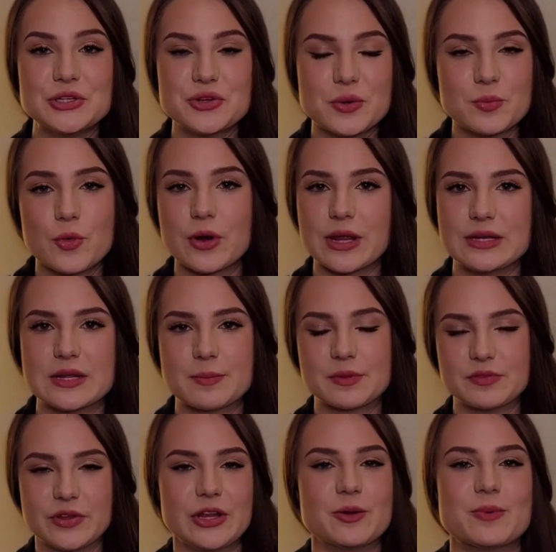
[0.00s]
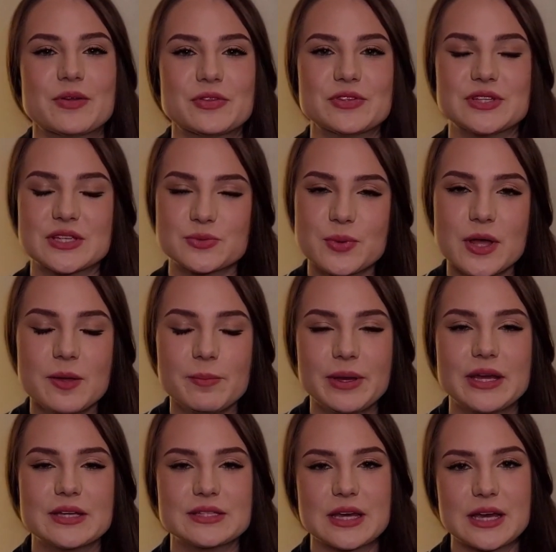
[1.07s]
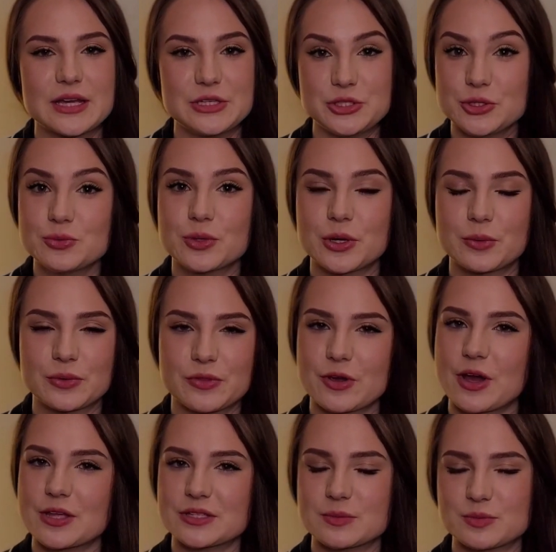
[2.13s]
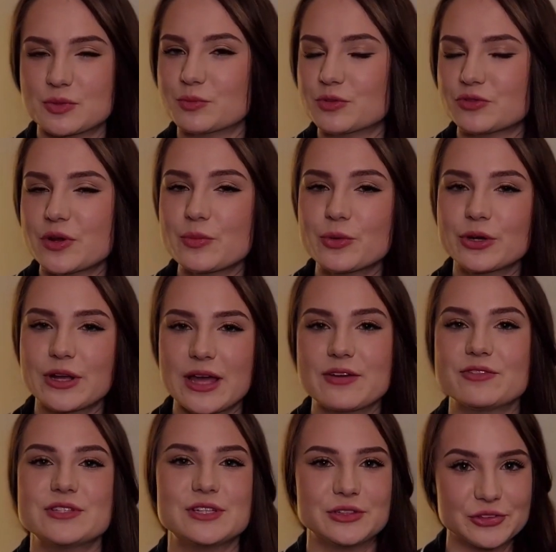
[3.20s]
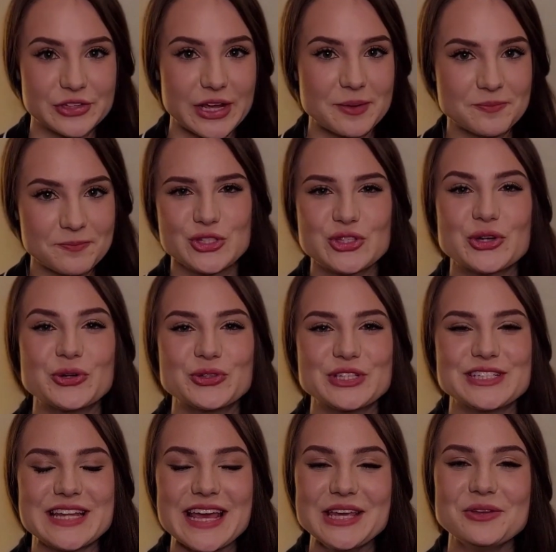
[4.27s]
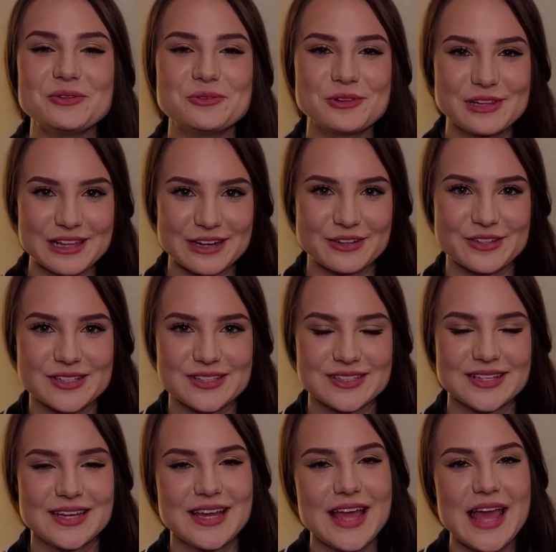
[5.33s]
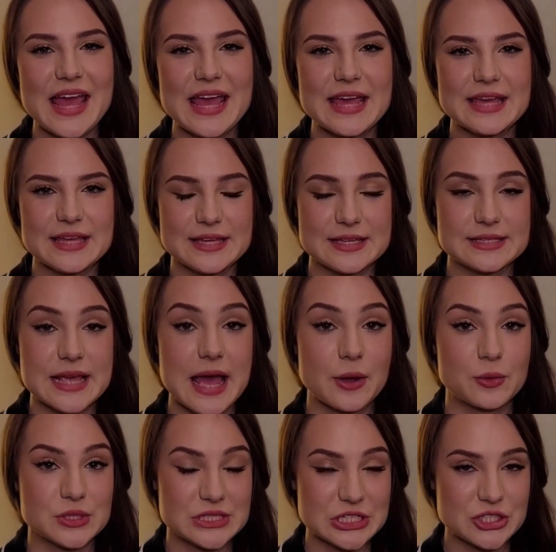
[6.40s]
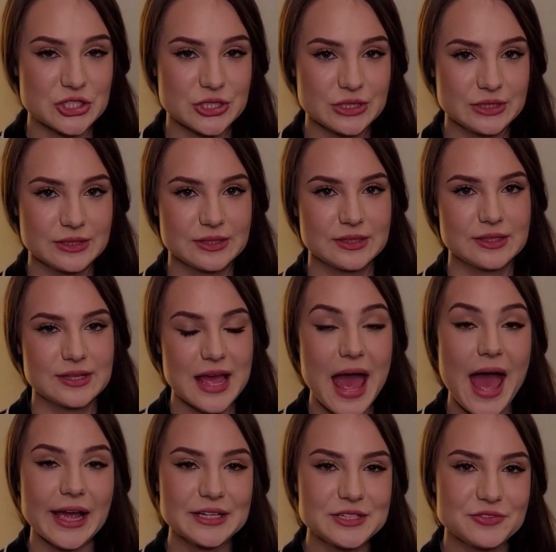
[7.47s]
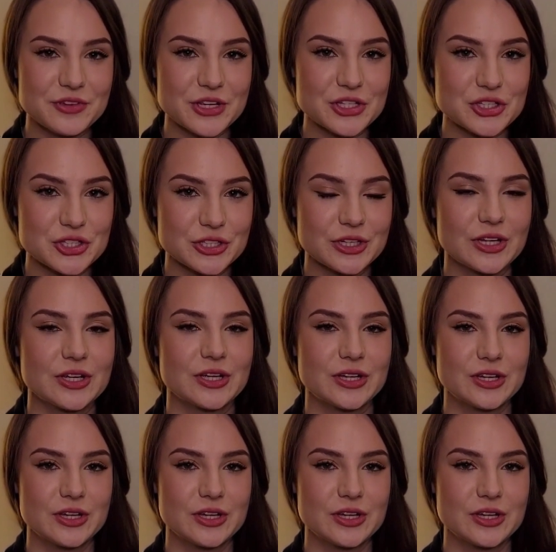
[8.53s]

to do a more in-depth video about this as well because I do work with the concepts from this framework every single day. So to take you through the letters, A is acquisition, activation,